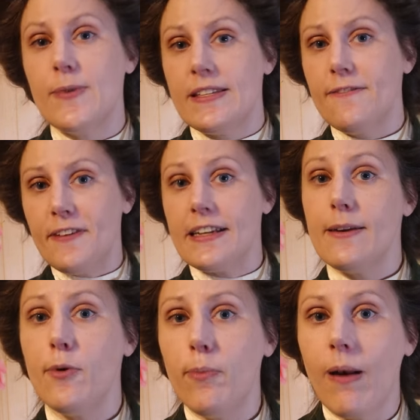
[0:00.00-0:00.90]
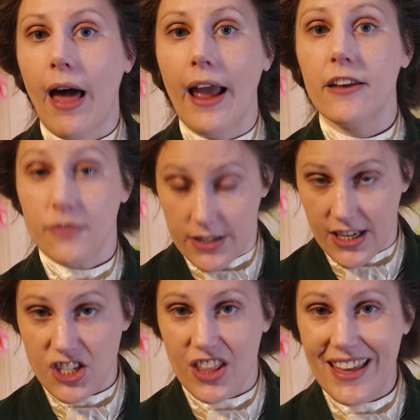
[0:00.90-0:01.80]
specific nipple pliers for
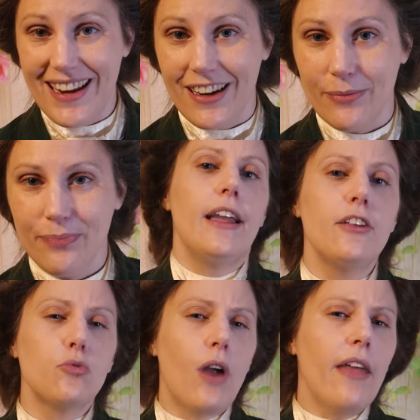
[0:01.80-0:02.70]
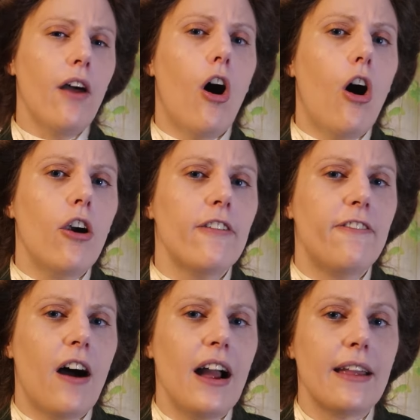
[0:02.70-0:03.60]
such a thing. His rather
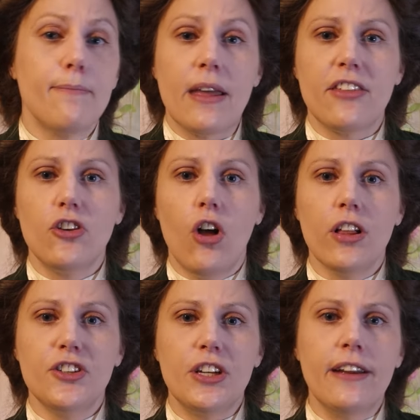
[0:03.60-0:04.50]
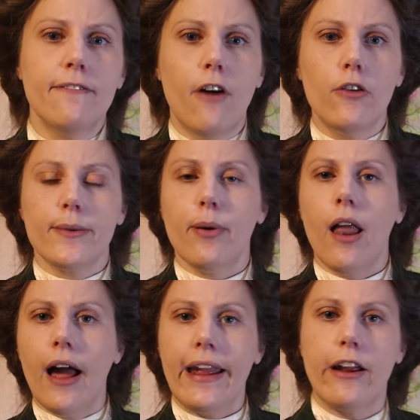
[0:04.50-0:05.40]
horrifying methodology involved
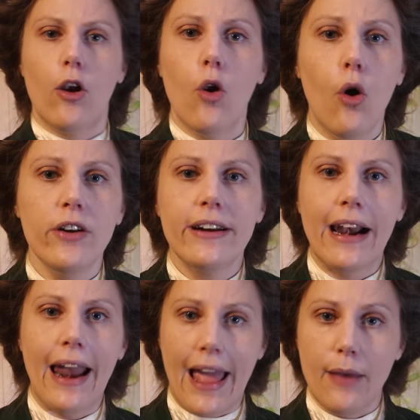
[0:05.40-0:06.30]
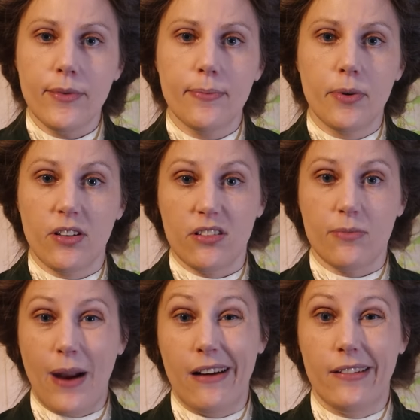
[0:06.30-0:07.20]
applying clawed clamps, because
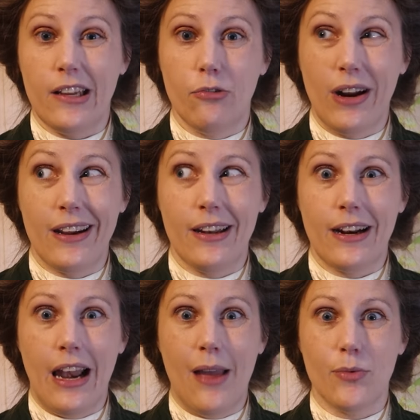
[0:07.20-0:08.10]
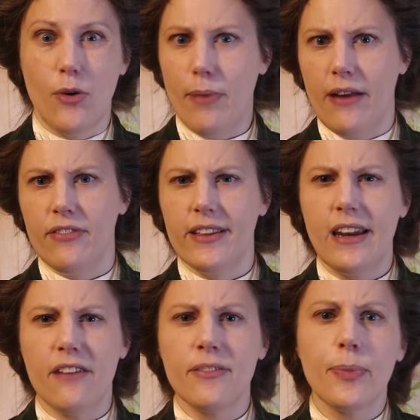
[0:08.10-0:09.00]
apparently regular clamps weren't painful
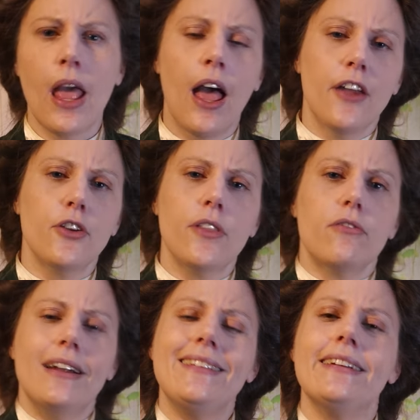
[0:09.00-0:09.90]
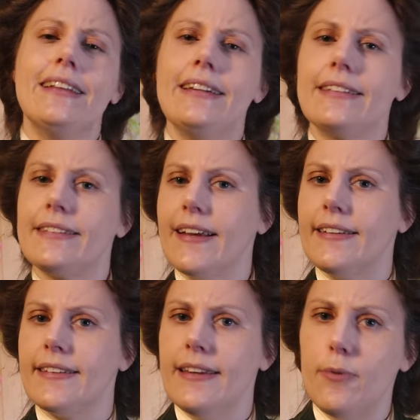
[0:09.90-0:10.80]
enough, to the recently
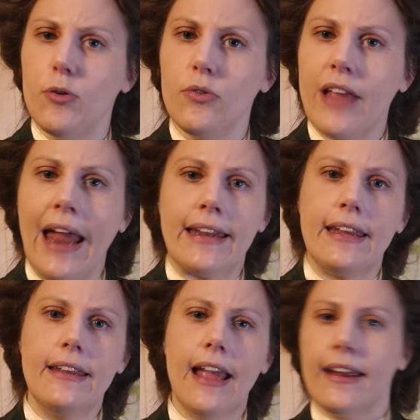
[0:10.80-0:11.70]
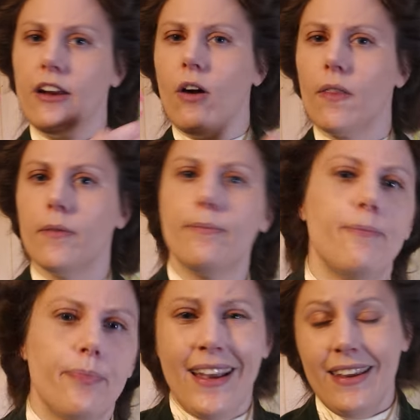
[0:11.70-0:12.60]
deceased nipples and yanking on them.
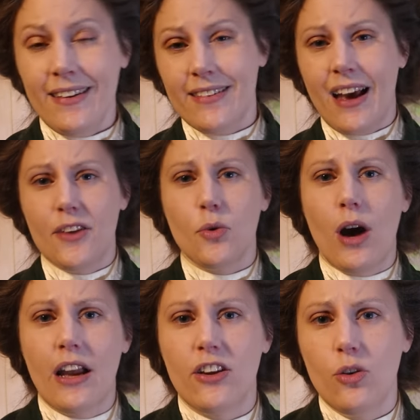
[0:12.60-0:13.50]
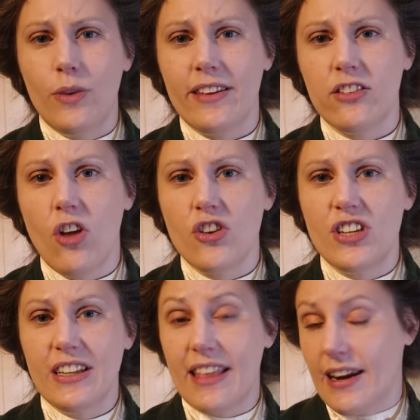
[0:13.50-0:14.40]
It is hard to argue with his
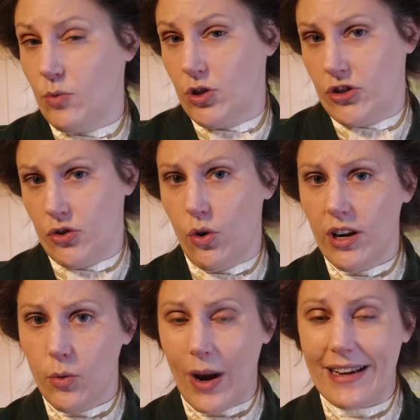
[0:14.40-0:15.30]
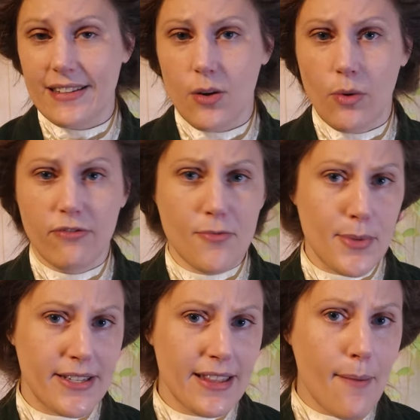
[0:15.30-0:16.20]
logic that it would surely waken someone
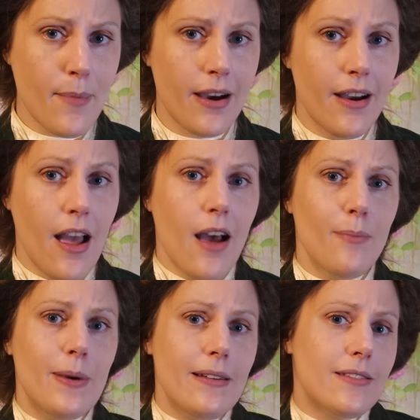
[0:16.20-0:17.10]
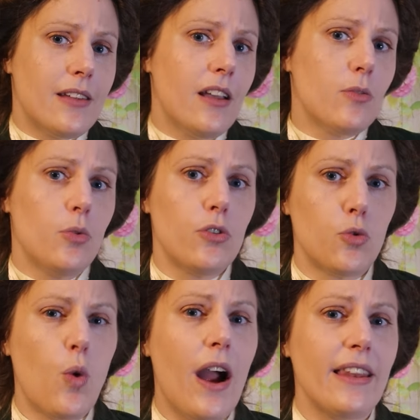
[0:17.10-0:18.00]
from a slumber, but his test
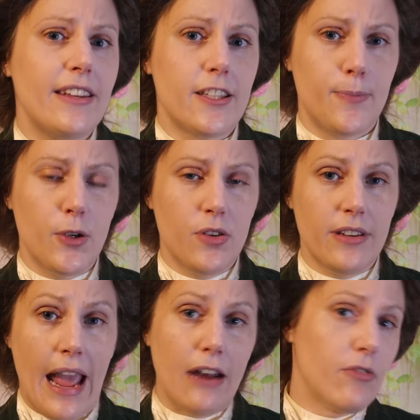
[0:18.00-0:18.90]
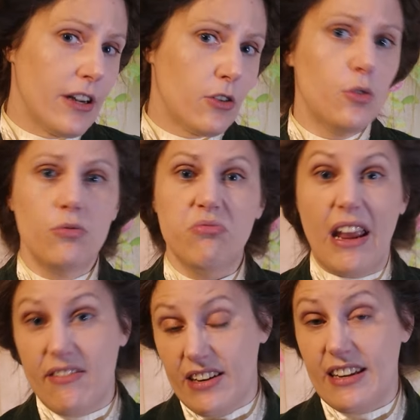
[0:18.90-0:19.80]
was widely disputed and ridiculed
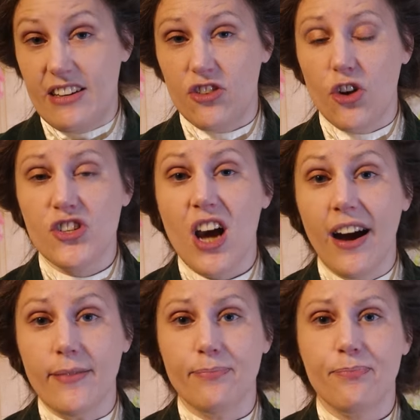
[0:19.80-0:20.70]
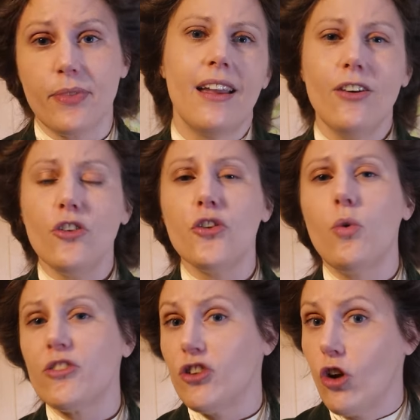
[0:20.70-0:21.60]
even in his own time. It also
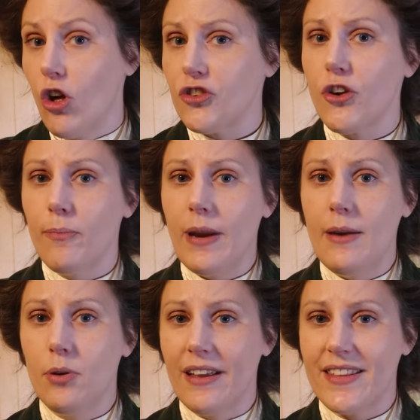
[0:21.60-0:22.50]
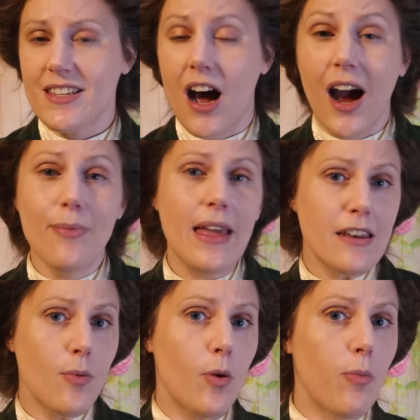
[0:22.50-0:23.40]
wasn't lost on people at the time that
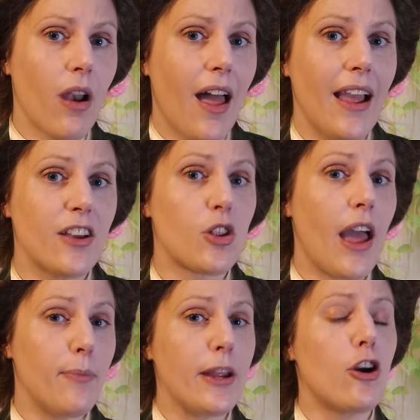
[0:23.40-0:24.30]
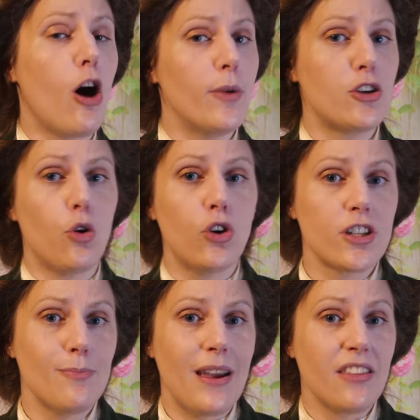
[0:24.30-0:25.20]
nipple pliers had been common
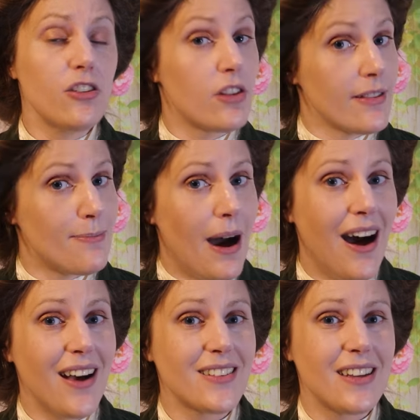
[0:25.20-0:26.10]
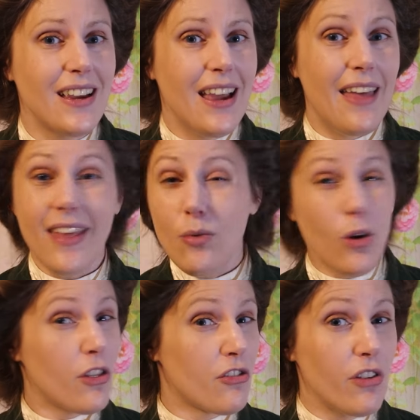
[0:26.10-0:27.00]
torture methods in the past, and they
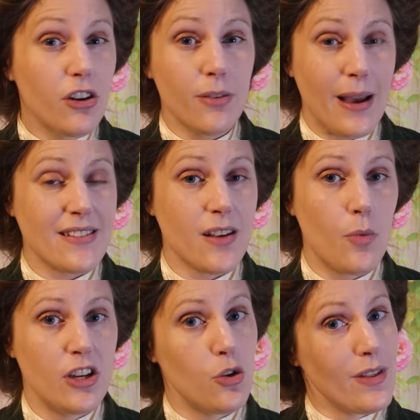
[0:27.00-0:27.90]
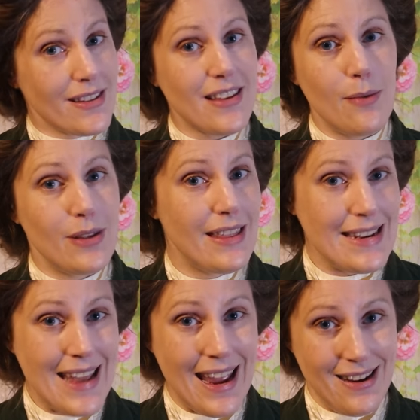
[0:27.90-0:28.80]
weren't thrilled about someone doing the same to their
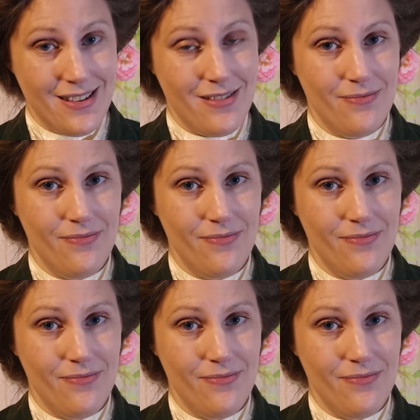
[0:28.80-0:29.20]
dead.